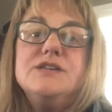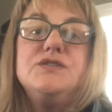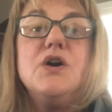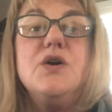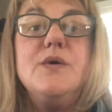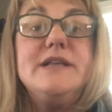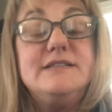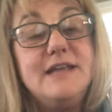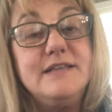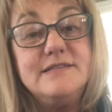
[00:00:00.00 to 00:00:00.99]
So
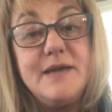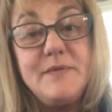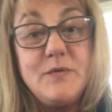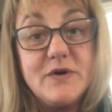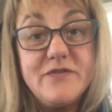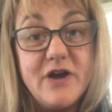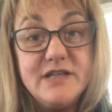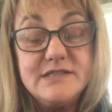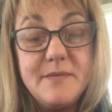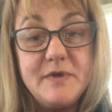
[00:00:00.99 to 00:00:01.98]
it's an enzyme, one of our
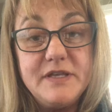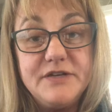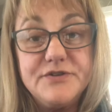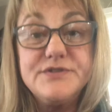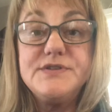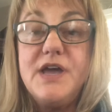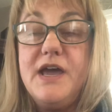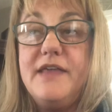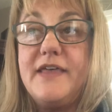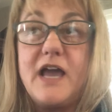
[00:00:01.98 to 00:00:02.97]
enzyme cleaners.
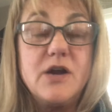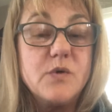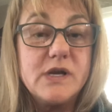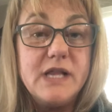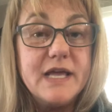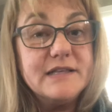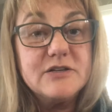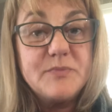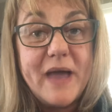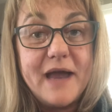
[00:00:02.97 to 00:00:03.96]
They kind of work like
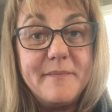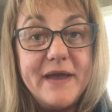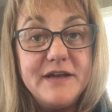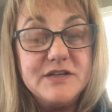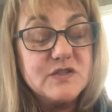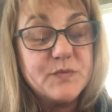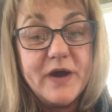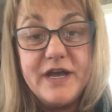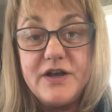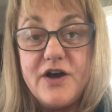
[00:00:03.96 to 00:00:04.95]
little Pac-Man. You
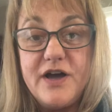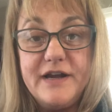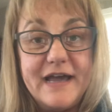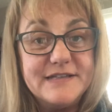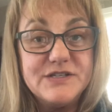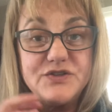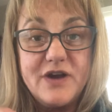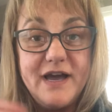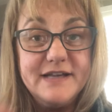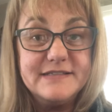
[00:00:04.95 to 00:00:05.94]
spray it on. As it
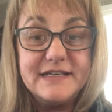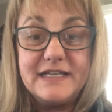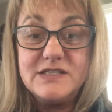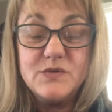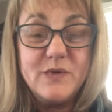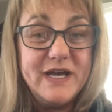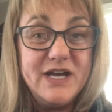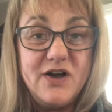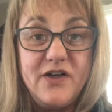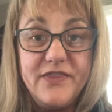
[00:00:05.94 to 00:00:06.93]
dries, it eats away
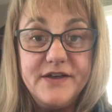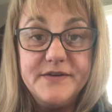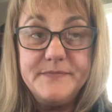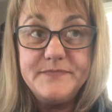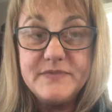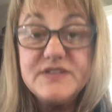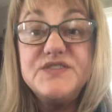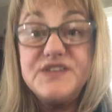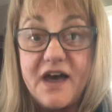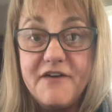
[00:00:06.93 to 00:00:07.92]
all the
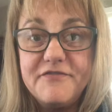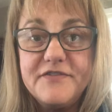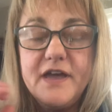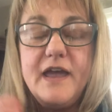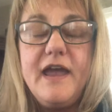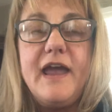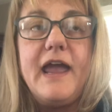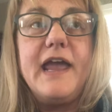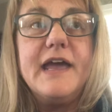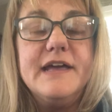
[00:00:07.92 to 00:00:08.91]
stuff,
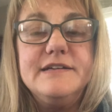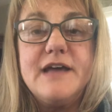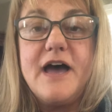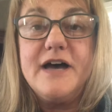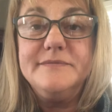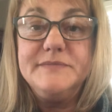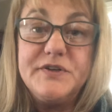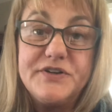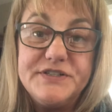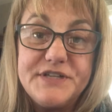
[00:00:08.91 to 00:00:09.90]
and
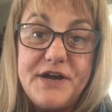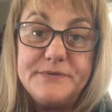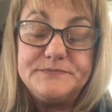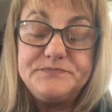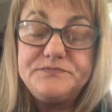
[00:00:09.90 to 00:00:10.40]
you're good to go.